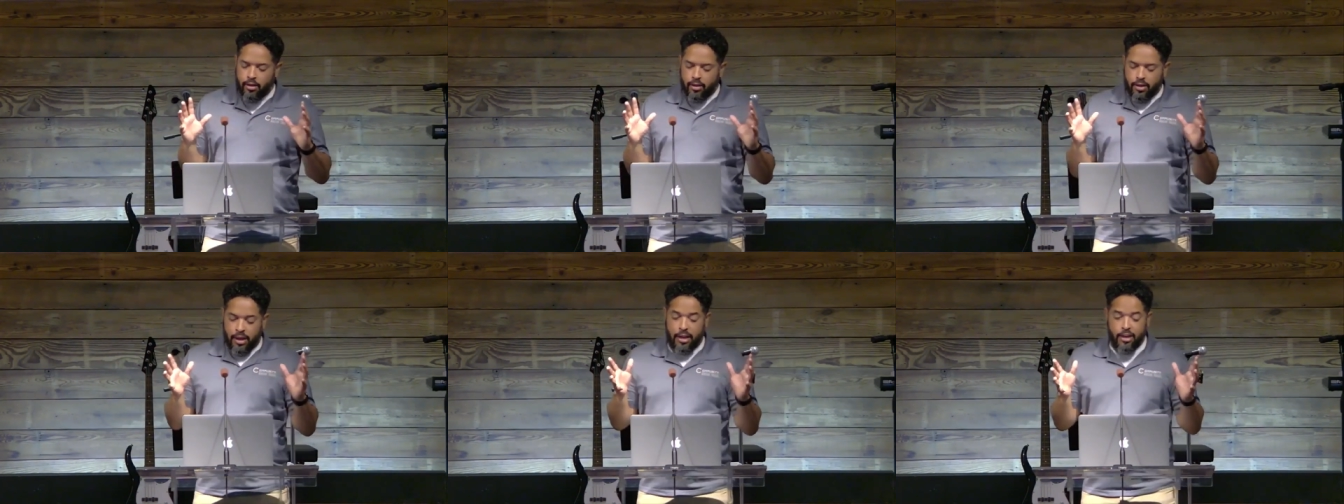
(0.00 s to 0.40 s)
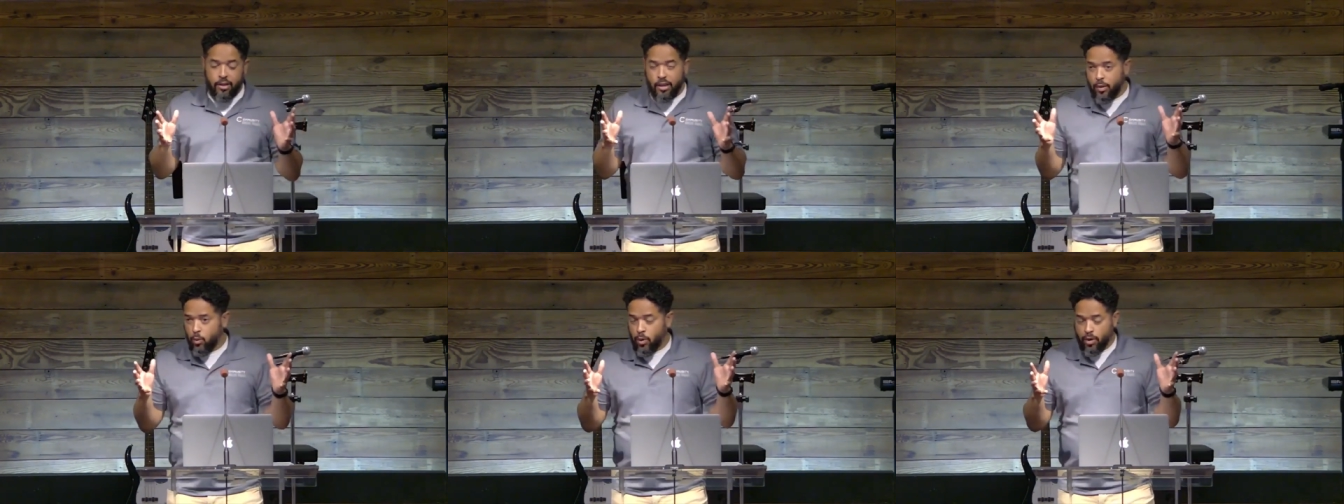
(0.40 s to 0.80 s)
and it,
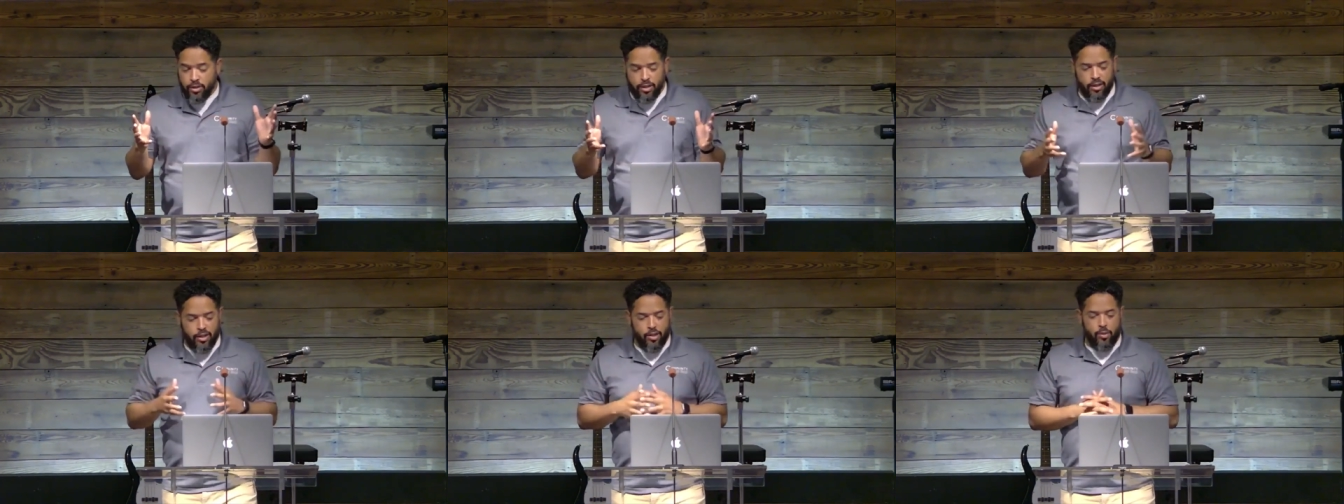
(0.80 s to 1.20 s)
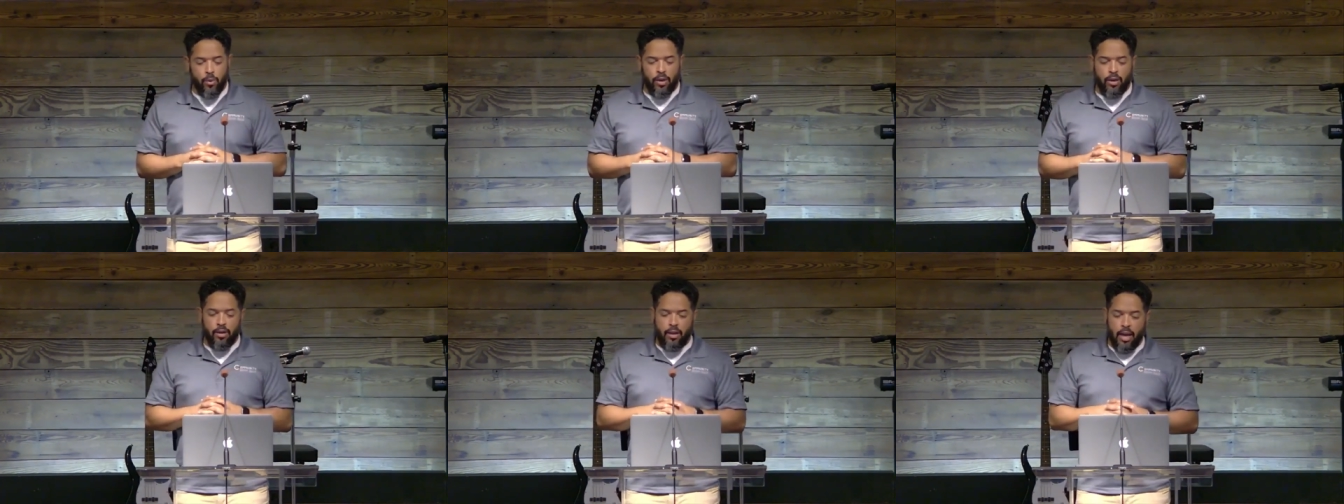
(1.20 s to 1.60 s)
it words it this way
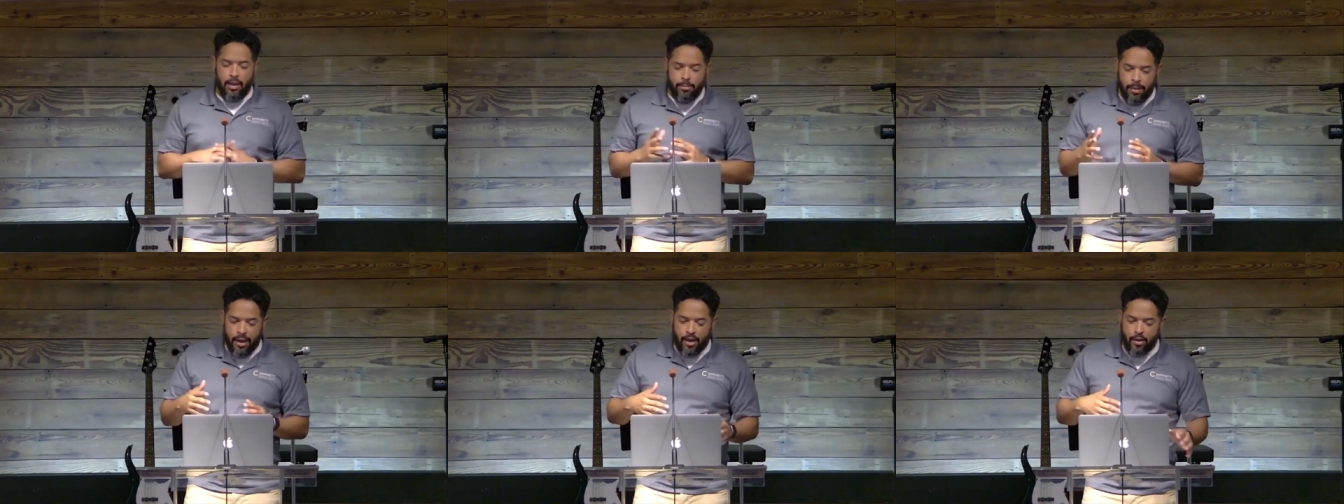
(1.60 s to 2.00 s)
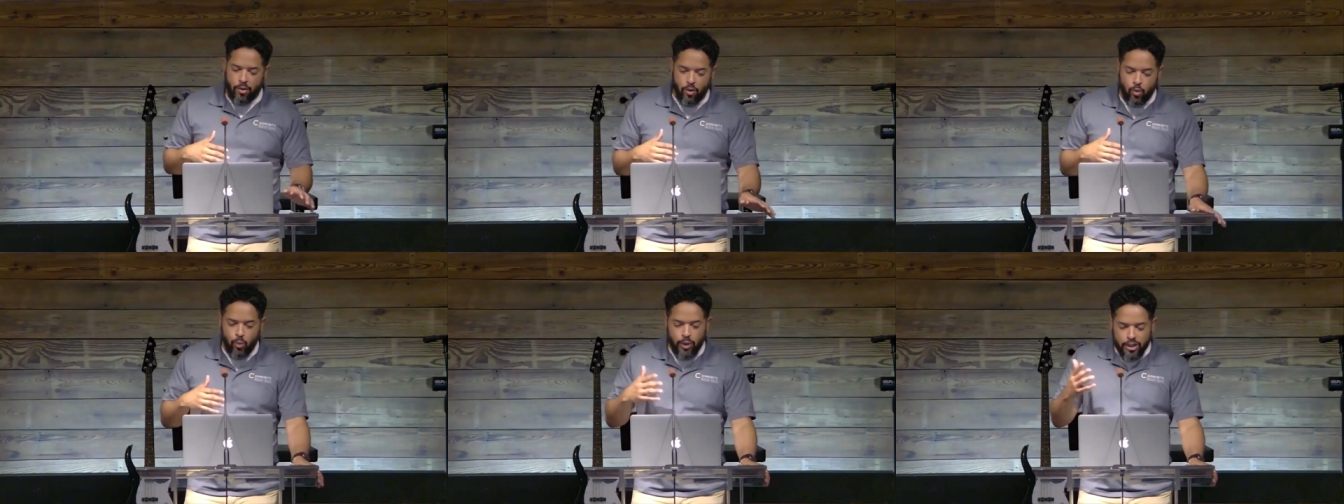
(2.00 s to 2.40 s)
A man who
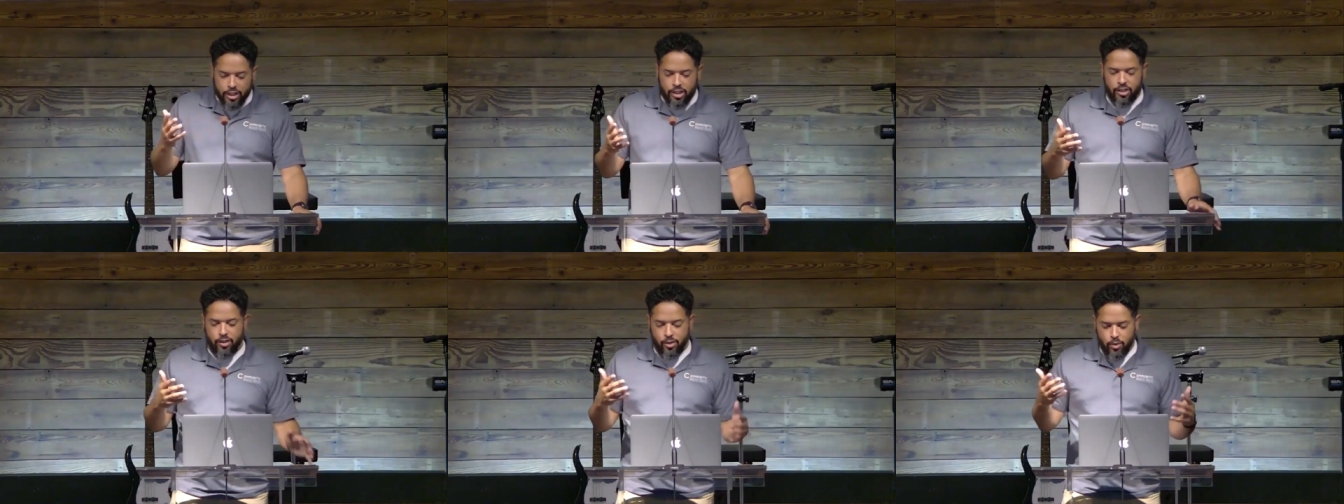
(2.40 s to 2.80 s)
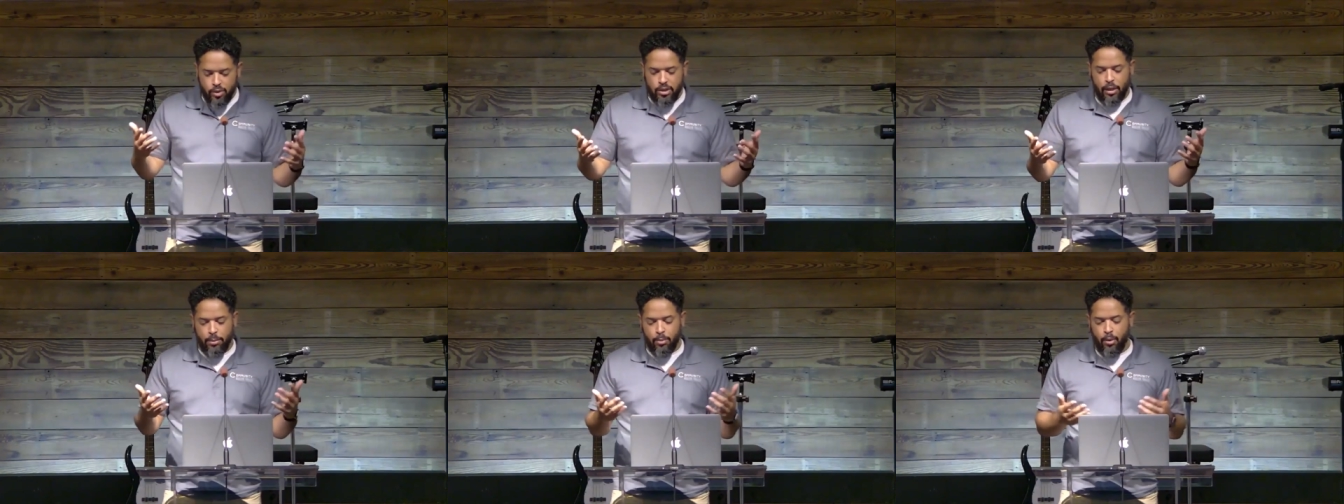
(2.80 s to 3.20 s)
wishes to
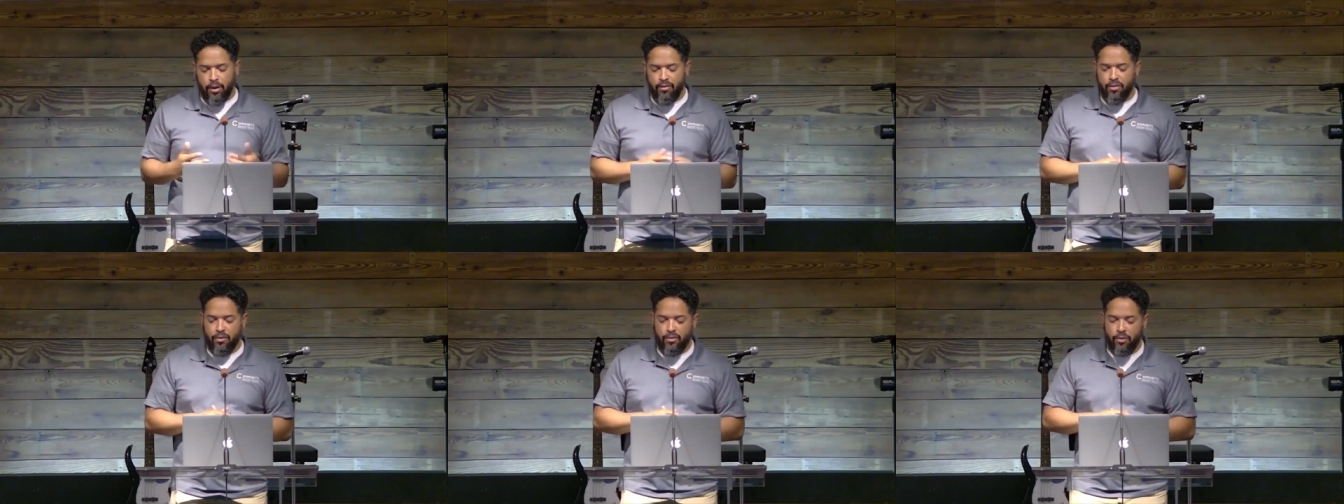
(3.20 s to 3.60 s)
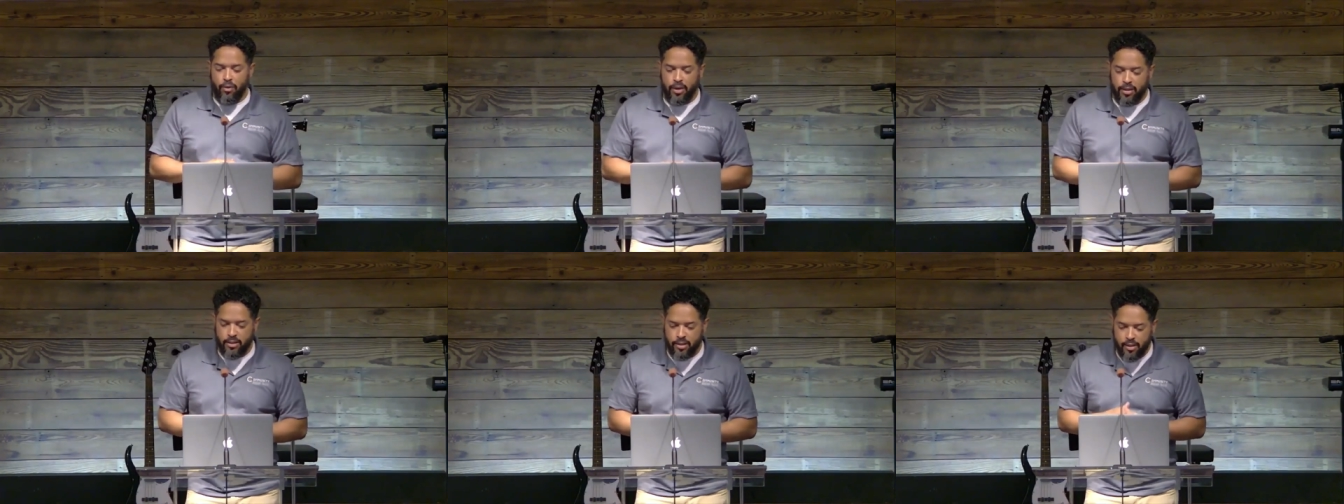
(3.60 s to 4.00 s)
separate from
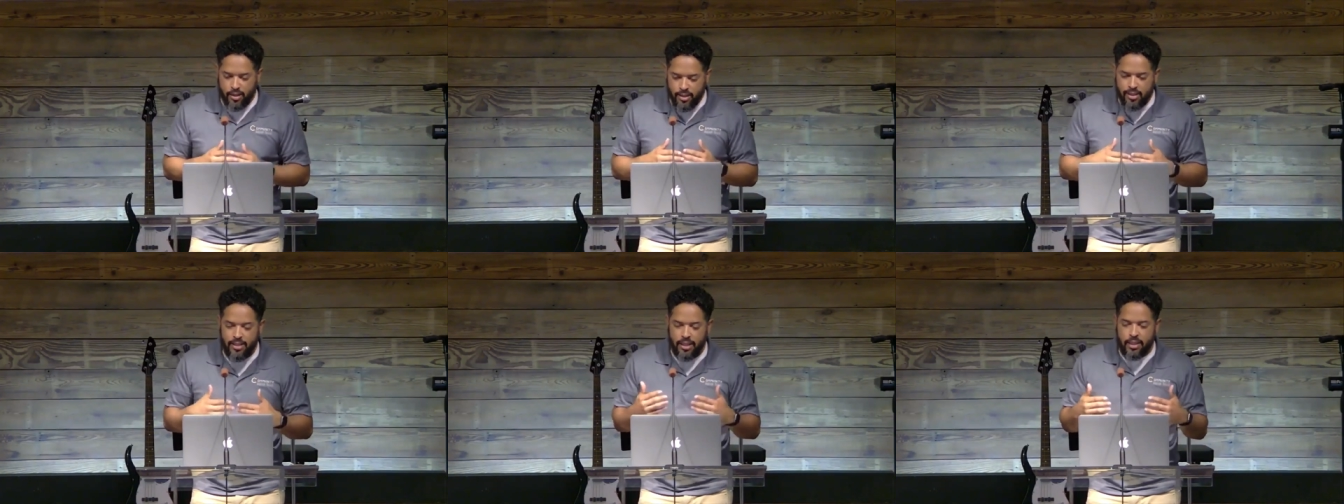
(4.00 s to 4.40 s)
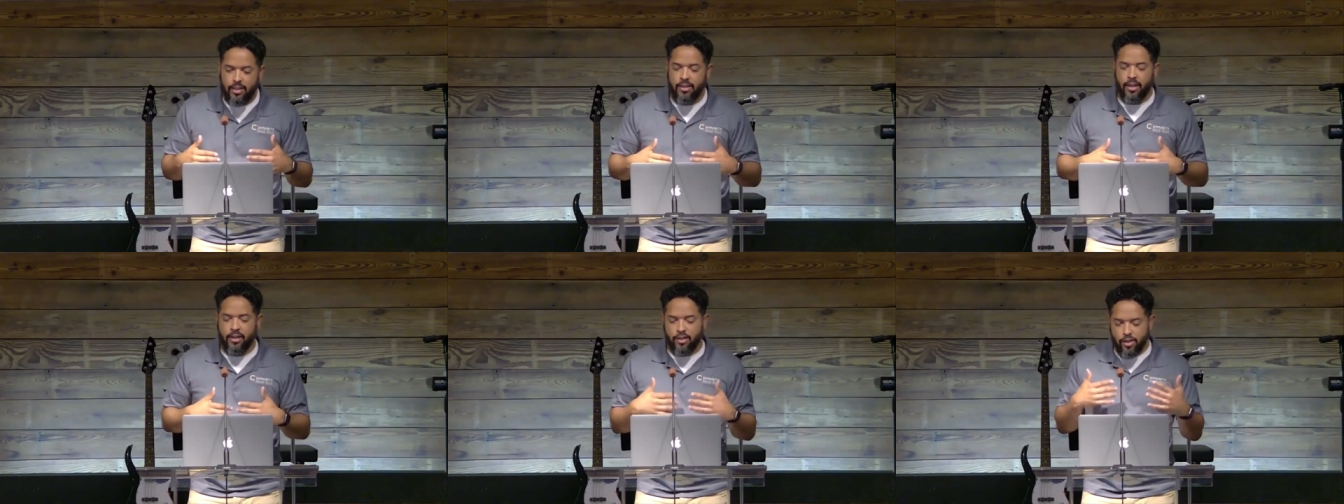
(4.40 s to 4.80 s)
friends seeks
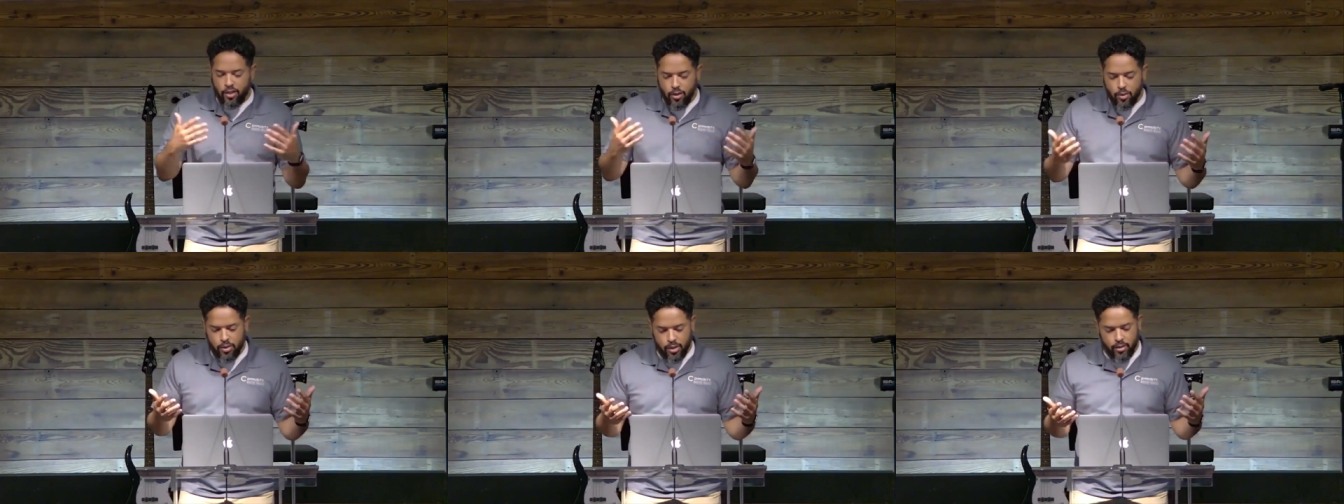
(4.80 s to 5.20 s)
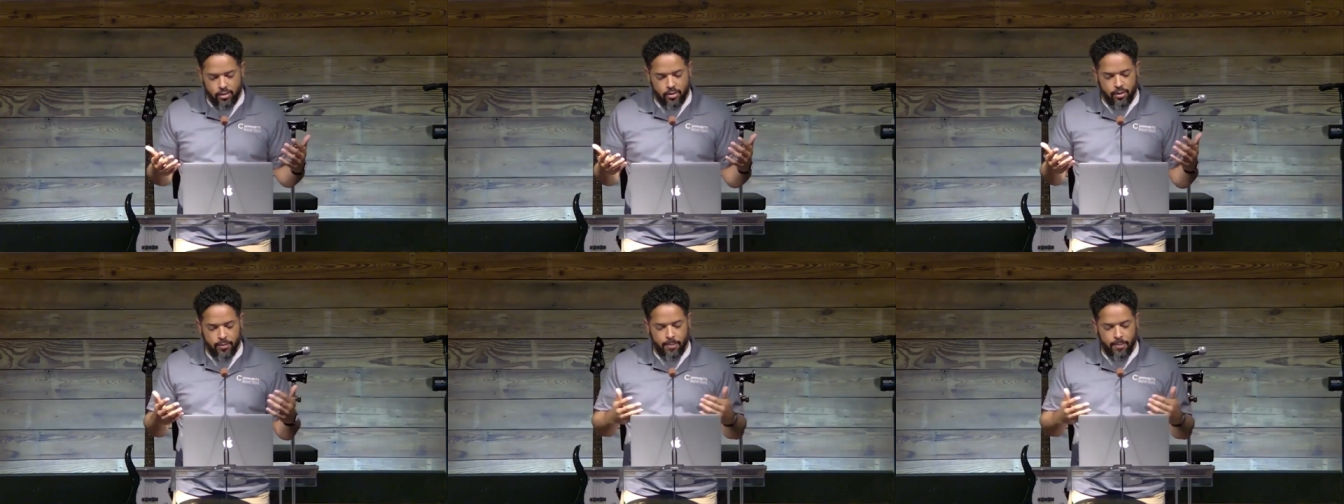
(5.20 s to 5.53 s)
excuses,